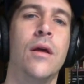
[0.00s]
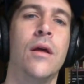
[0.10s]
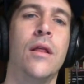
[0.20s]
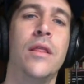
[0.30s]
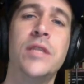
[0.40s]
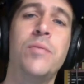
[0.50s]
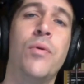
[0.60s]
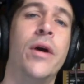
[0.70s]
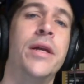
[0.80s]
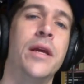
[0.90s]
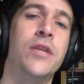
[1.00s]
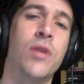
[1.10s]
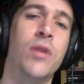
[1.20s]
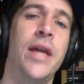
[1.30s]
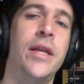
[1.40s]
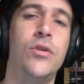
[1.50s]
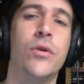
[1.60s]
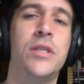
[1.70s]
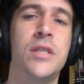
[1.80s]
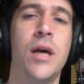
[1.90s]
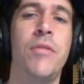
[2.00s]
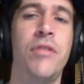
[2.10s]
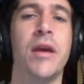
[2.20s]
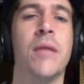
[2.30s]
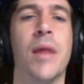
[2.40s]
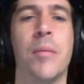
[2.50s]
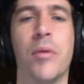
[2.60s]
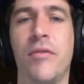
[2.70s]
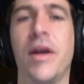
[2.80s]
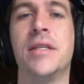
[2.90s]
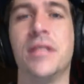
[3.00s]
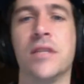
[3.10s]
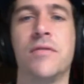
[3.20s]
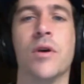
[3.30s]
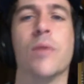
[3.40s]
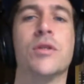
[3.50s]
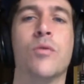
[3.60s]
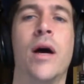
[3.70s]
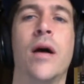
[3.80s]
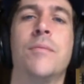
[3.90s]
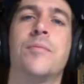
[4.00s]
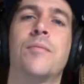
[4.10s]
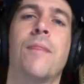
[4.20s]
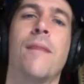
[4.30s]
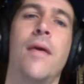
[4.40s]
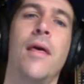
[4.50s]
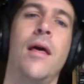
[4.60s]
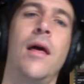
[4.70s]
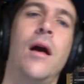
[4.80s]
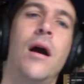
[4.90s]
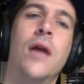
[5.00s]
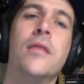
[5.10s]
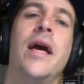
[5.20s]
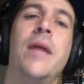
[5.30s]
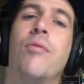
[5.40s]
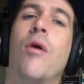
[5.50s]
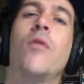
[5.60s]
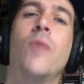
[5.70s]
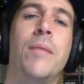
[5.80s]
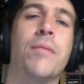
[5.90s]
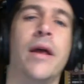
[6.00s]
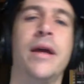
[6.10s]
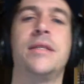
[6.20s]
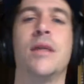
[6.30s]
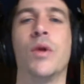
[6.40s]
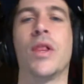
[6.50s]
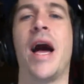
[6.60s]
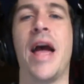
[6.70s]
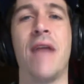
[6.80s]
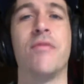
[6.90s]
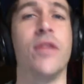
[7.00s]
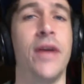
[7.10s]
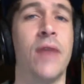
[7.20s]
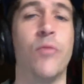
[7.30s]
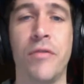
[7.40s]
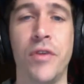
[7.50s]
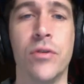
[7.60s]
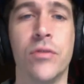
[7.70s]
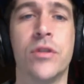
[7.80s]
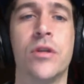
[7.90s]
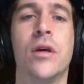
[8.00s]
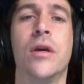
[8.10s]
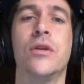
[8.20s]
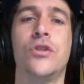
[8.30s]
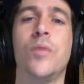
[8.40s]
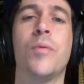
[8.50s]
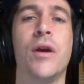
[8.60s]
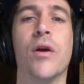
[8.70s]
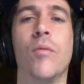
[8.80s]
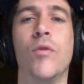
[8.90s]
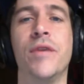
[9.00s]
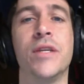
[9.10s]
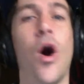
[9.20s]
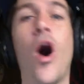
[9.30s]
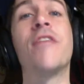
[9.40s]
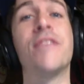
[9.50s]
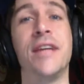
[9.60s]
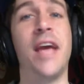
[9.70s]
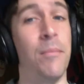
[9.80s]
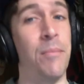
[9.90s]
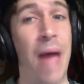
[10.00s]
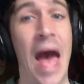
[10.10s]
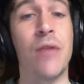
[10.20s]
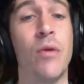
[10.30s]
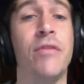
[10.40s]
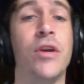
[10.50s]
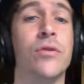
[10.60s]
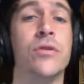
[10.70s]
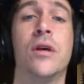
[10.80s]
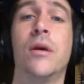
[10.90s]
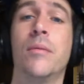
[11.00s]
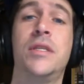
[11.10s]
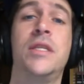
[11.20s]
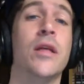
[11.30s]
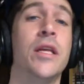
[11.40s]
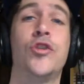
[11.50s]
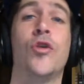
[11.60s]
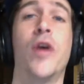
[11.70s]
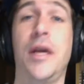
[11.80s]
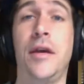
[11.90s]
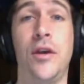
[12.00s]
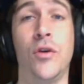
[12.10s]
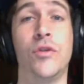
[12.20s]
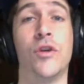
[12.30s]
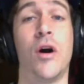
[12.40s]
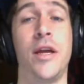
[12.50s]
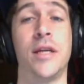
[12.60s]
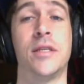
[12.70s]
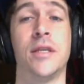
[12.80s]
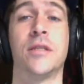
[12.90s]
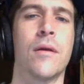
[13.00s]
This point is related to a sub-theme that pervades this film as well. Unlike Broadway plays that rely heavily on reviews, superhero movies often get bad reviews, but still enjoy huge audiences.